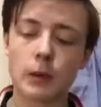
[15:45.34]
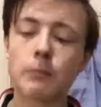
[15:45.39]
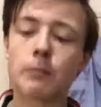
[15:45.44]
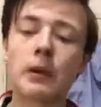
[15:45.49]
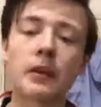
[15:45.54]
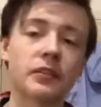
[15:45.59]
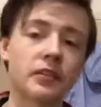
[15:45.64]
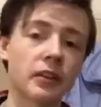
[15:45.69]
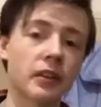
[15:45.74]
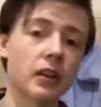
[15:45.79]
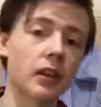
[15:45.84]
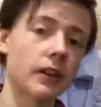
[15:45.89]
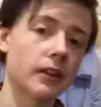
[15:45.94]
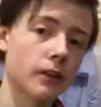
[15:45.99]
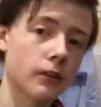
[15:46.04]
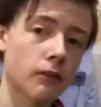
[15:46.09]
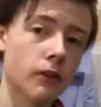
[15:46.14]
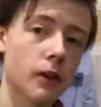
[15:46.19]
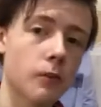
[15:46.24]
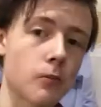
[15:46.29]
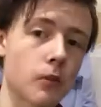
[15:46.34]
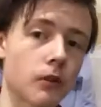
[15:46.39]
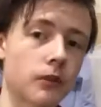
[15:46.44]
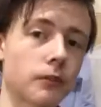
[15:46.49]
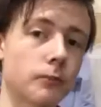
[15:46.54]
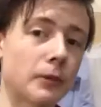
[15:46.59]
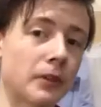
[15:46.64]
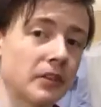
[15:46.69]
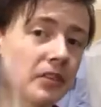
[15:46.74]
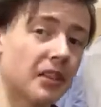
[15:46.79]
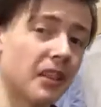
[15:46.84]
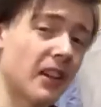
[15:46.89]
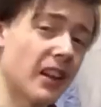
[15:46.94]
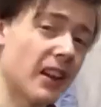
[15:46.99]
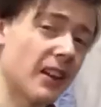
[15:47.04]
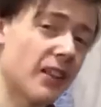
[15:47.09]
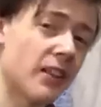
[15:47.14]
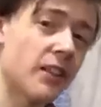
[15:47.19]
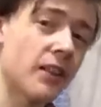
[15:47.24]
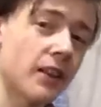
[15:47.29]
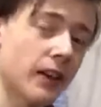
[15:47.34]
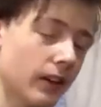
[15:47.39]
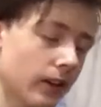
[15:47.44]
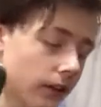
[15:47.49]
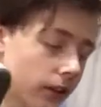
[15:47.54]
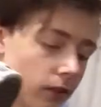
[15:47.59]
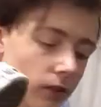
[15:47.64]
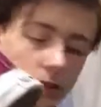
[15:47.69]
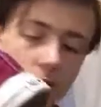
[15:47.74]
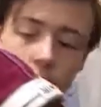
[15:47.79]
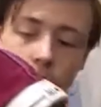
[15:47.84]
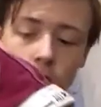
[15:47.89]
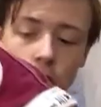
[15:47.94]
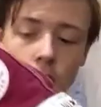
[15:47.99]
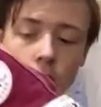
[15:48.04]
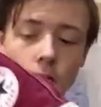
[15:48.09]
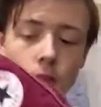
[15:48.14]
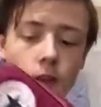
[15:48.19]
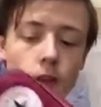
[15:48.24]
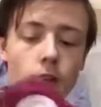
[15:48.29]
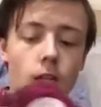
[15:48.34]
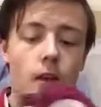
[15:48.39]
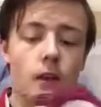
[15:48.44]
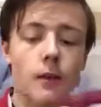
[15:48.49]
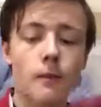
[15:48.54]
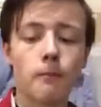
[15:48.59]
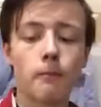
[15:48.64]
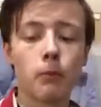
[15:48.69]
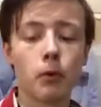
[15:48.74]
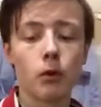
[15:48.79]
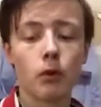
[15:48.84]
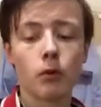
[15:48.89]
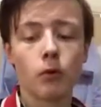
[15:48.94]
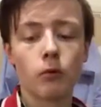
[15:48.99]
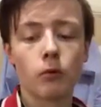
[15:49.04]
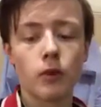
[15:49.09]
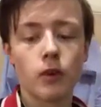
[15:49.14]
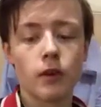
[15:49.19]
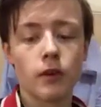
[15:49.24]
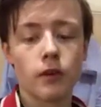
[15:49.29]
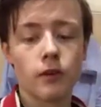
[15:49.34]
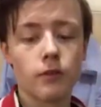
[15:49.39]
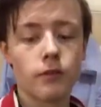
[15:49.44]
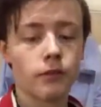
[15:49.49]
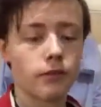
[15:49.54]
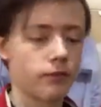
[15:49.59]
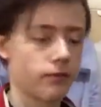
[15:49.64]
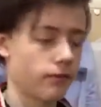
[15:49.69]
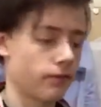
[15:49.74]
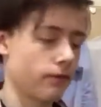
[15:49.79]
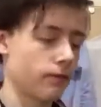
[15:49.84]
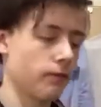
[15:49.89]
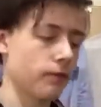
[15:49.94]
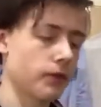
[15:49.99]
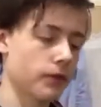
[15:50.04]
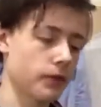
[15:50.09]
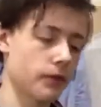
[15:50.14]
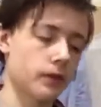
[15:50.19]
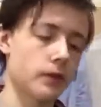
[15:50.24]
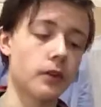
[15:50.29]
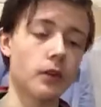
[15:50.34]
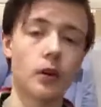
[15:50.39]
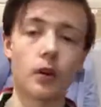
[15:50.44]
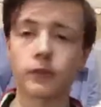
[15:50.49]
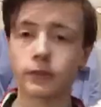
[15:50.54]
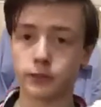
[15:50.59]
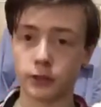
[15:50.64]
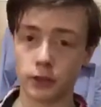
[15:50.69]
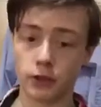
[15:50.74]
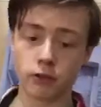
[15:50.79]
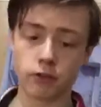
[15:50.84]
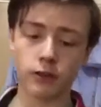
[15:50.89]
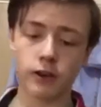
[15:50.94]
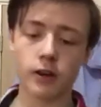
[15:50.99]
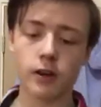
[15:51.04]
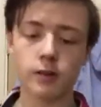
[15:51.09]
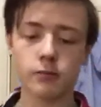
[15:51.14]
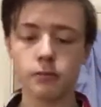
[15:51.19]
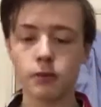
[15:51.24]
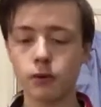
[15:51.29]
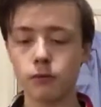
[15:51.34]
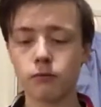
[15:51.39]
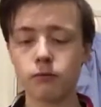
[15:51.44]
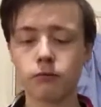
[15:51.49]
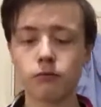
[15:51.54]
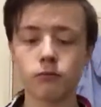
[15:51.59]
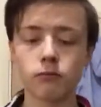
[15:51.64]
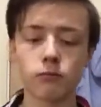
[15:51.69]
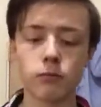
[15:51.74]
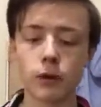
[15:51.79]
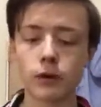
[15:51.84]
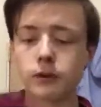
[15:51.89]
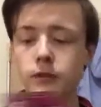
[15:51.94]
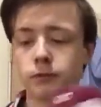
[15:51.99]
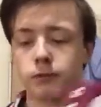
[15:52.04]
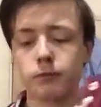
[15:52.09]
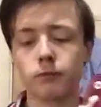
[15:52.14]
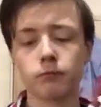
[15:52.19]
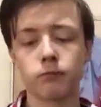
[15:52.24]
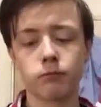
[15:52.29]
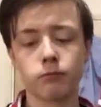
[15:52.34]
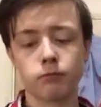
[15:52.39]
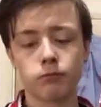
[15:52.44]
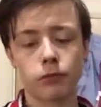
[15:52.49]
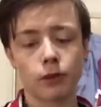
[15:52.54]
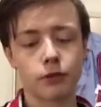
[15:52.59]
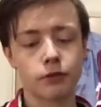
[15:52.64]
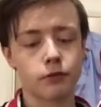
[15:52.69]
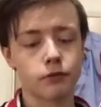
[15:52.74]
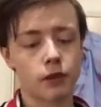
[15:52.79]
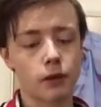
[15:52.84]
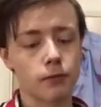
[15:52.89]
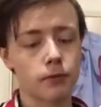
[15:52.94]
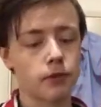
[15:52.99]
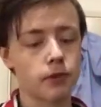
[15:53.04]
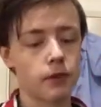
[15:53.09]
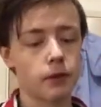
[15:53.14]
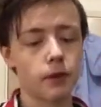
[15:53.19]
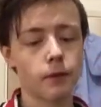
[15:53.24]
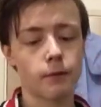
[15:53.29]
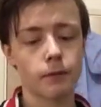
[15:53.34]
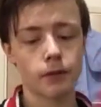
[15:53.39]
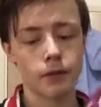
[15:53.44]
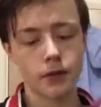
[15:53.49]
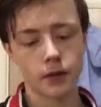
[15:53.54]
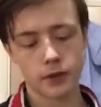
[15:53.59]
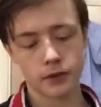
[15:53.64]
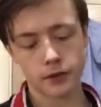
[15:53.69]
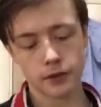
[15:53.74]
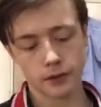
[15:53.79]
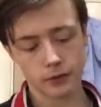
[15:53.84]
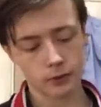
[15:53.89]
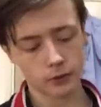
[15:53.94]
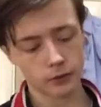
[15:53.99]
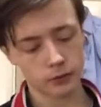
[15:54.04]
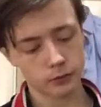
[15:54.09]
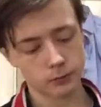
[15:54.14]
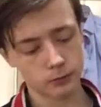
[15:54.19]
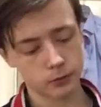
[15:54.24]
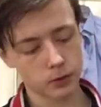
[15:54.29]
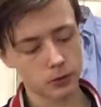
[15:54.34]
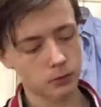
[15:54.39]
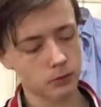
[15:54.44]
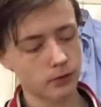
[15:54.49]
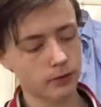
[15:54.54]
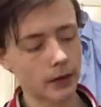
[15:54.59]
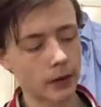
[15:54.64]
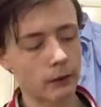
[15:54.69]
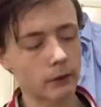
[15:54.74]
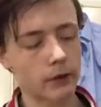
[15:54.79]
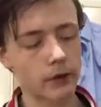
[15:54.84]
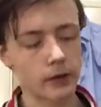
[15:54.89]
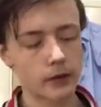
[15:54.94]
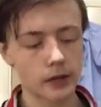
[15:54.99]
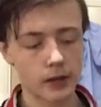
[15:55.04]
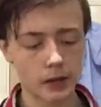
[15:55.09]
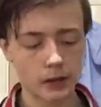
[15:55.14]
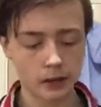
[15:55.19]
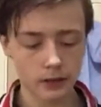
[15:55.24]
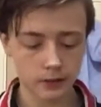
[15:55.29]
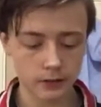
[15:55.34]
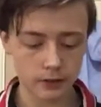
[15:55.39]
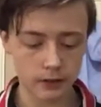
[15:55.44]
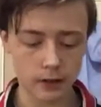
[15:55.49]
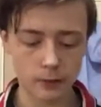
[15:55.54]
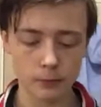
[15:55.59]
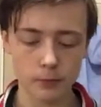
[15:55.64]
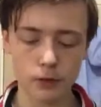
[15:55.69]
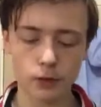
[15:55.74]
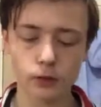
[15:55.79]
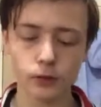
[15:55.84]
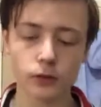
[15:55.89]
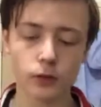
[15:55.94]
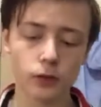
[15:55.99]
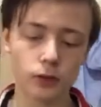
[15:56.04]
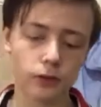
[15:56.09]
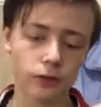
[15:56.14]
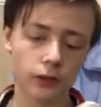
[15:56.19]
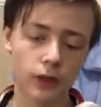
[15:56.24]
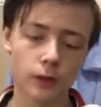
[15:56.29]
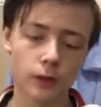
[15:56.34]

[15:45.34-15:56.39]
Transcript: basically the cream ones are basically like this, but with, you know, obviously cream, red stripe thing, then of course a blue one down here, same logo,